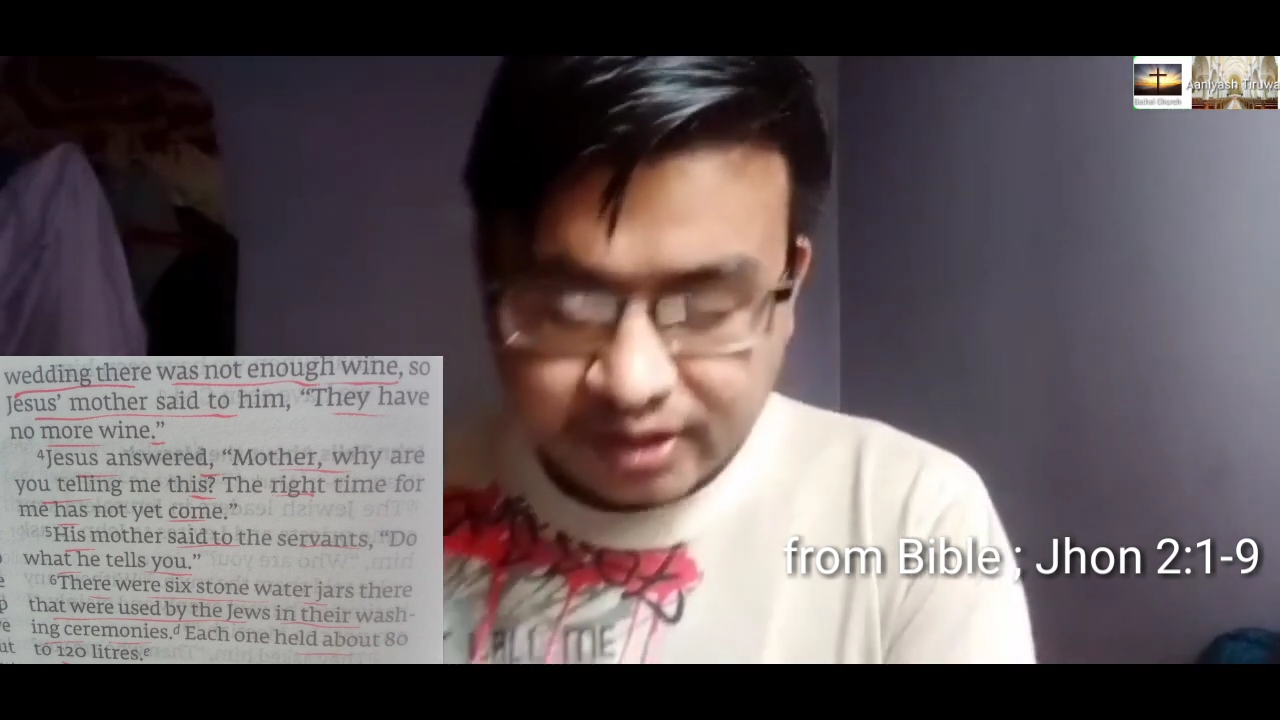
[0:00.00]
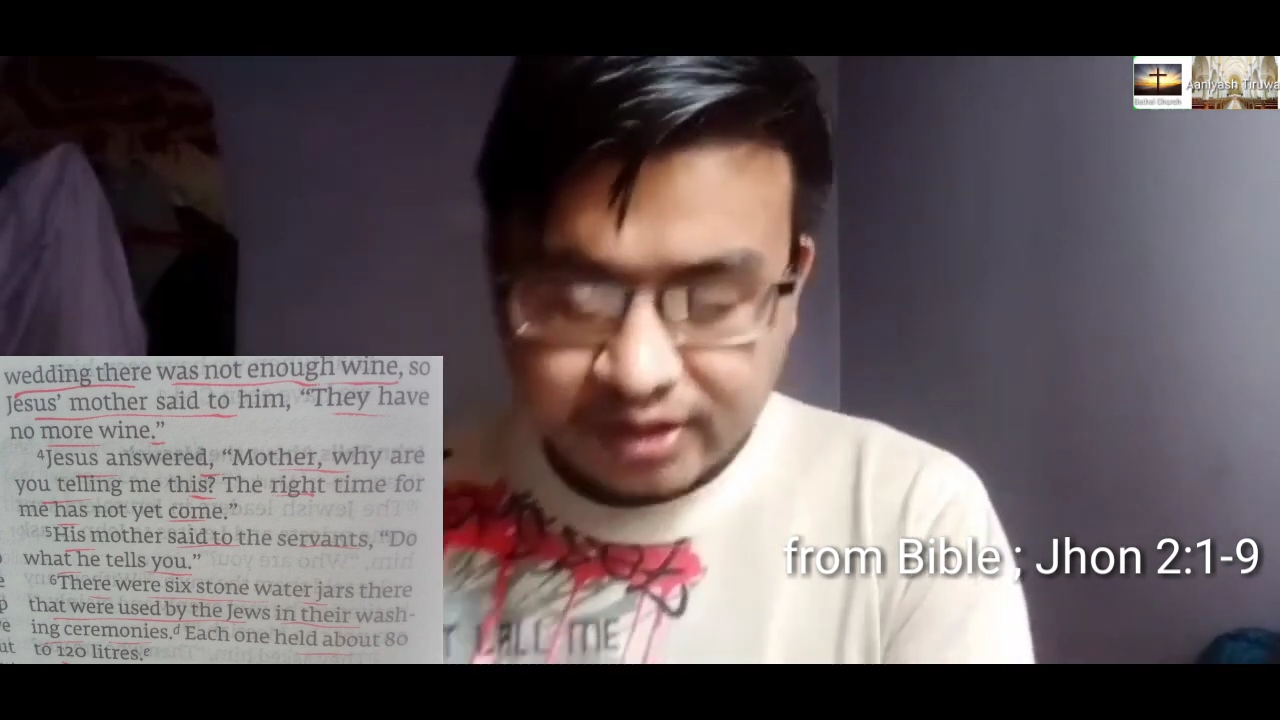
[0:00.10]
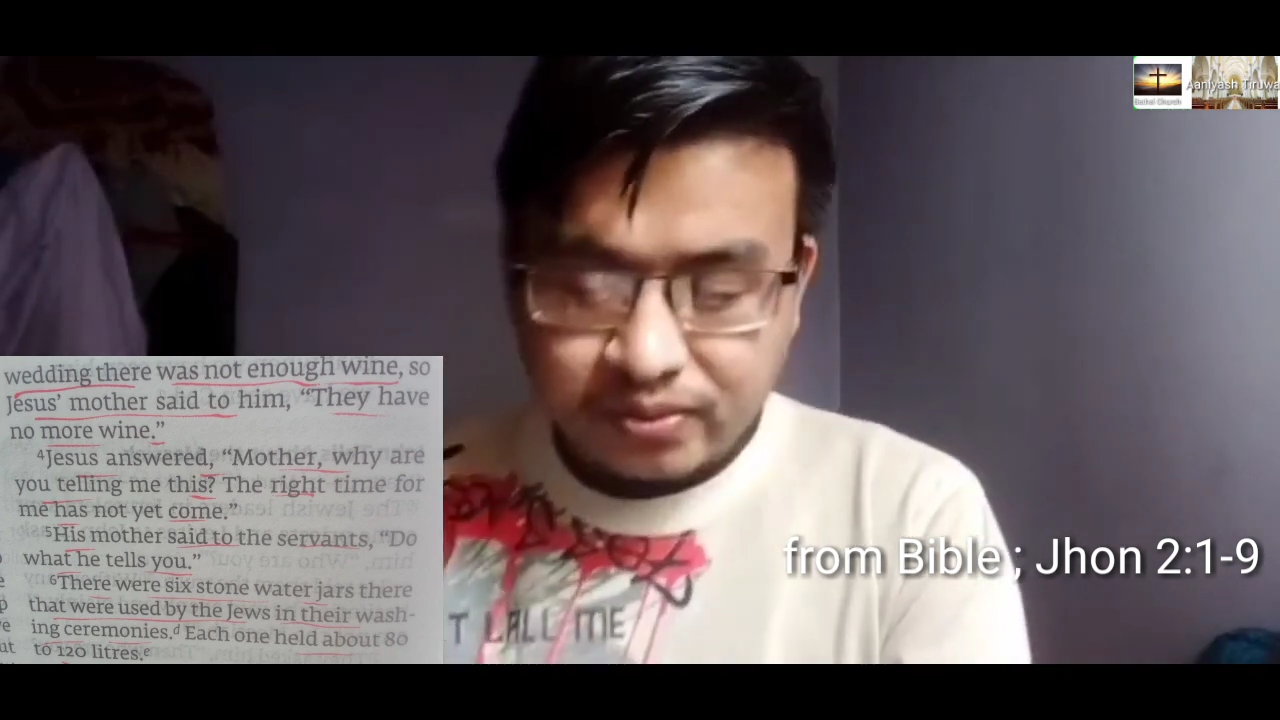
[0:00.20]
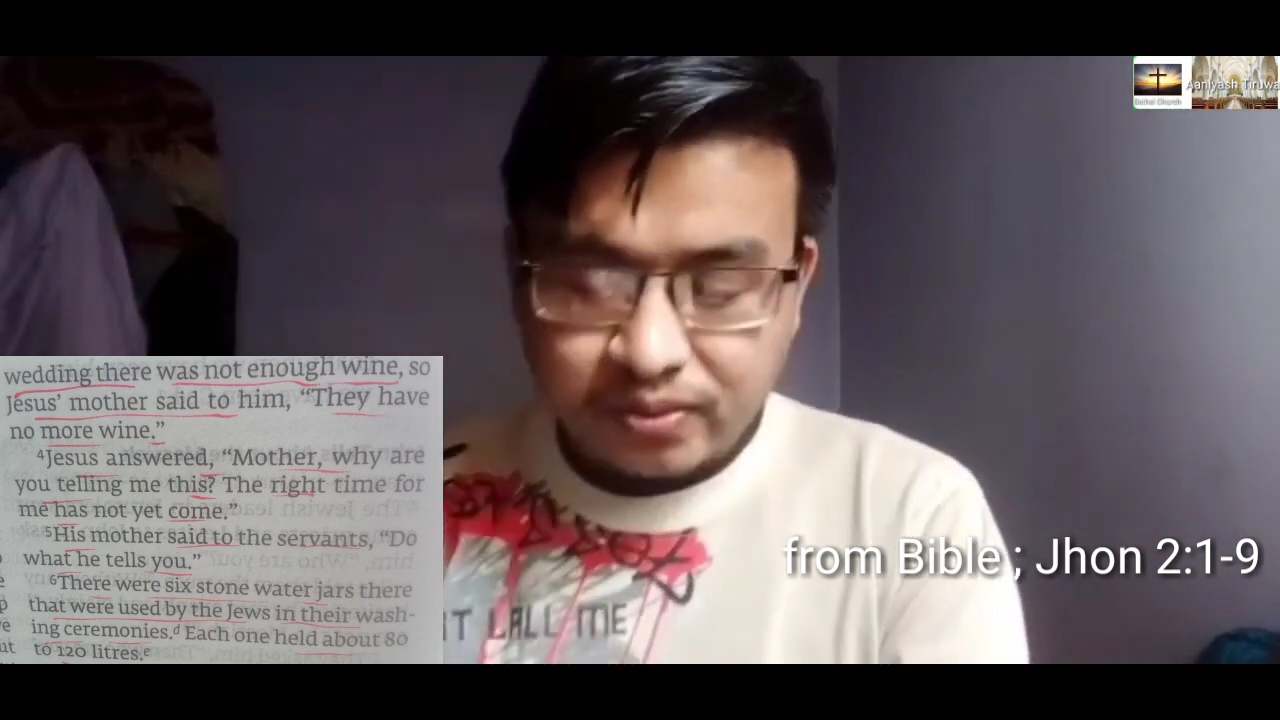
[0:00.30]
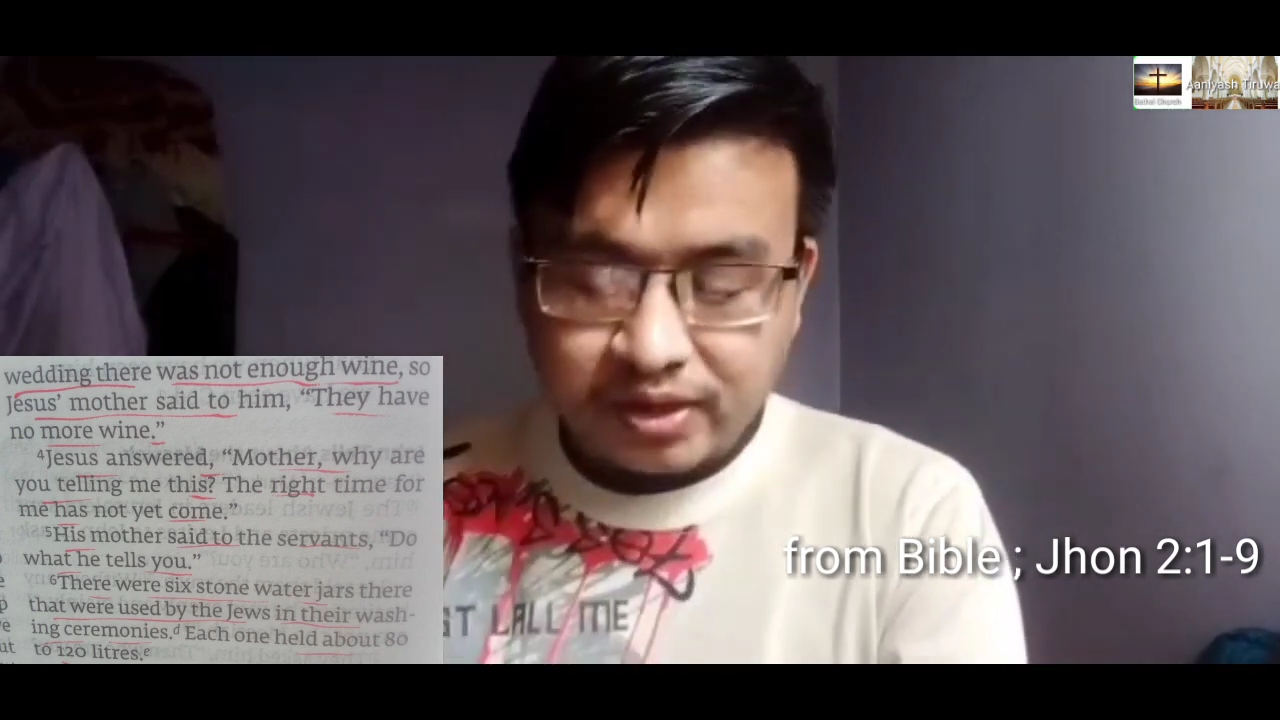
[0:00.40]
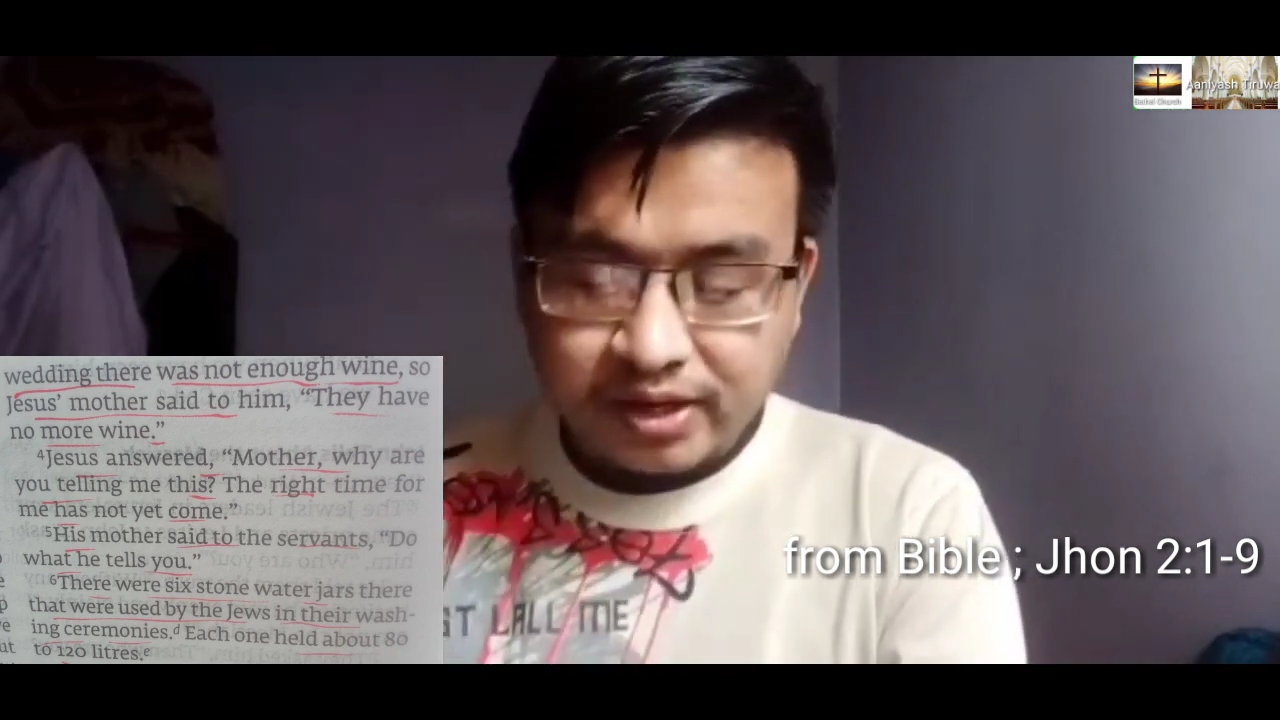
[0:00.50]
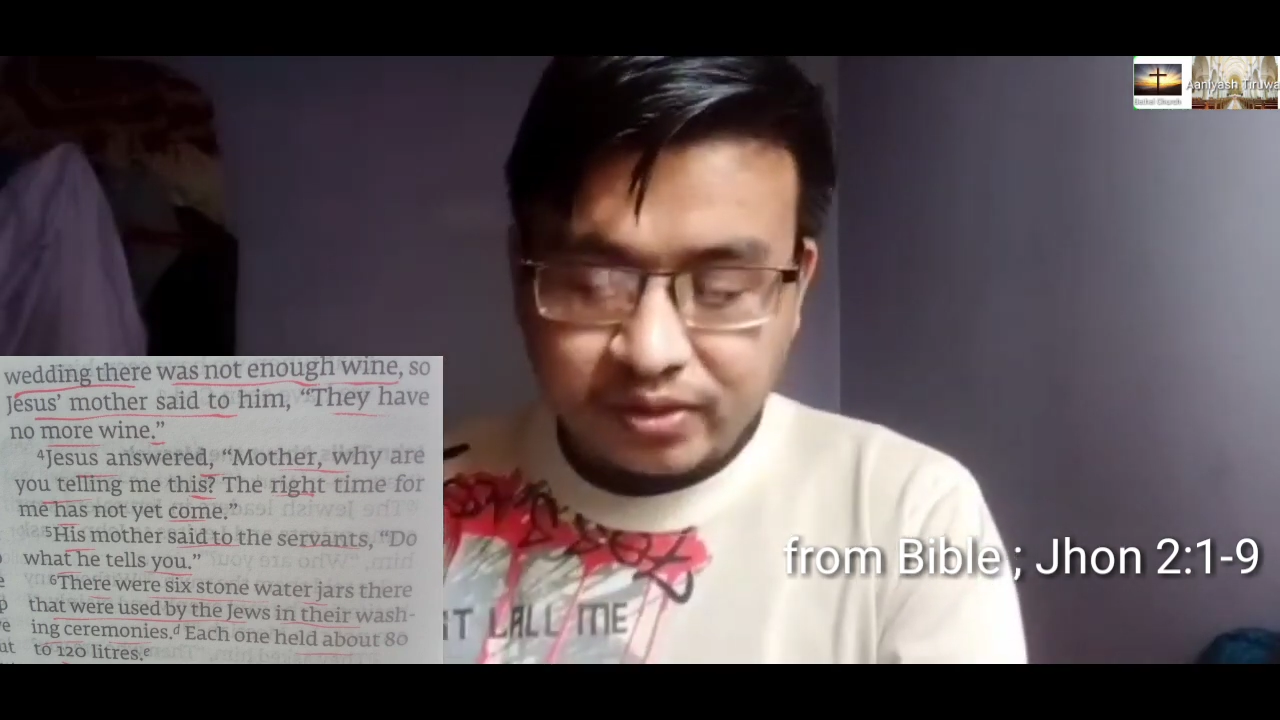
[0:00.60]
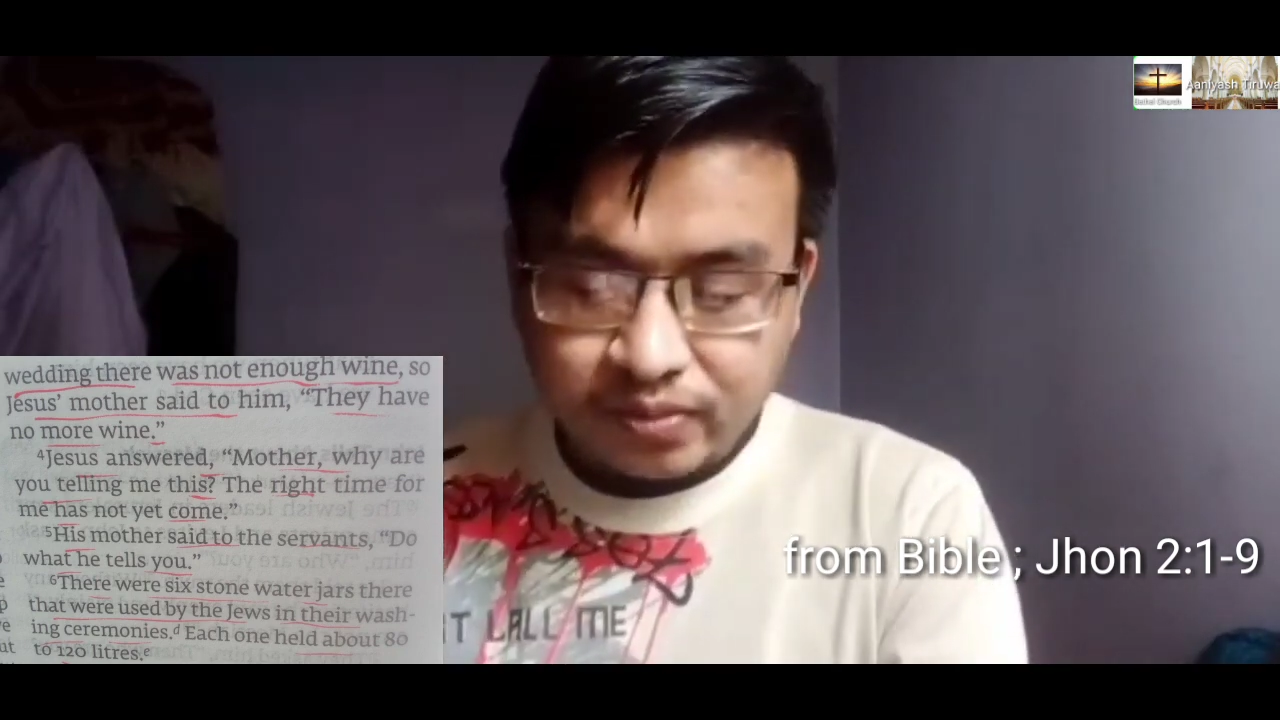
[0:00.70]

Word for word: each holding